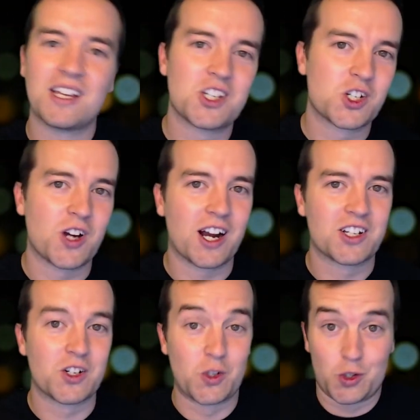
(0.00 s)

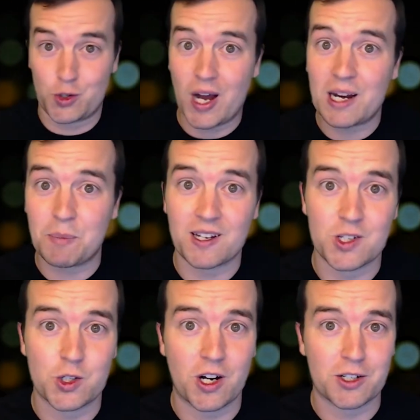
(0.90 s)
instructors or try to pick
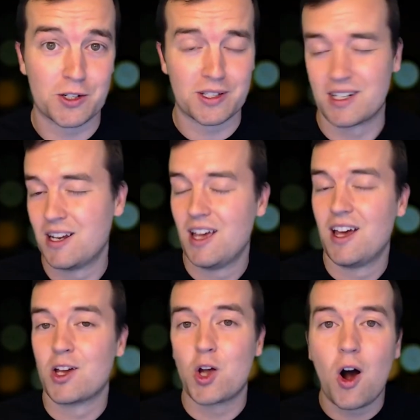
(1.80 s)
instructors in
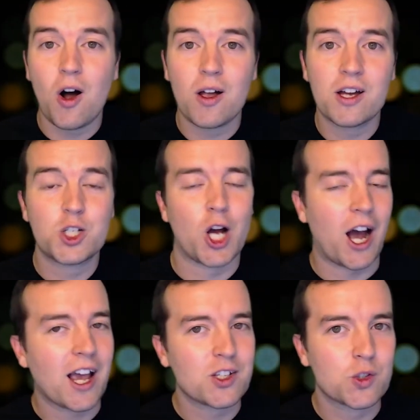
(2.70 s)
college,
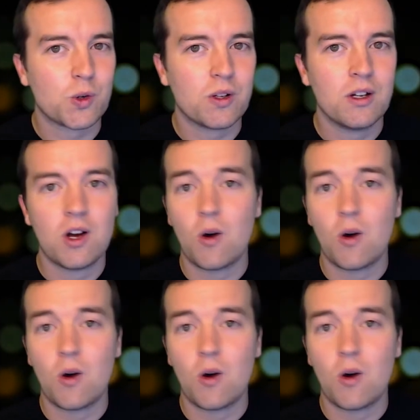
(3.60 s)
high school,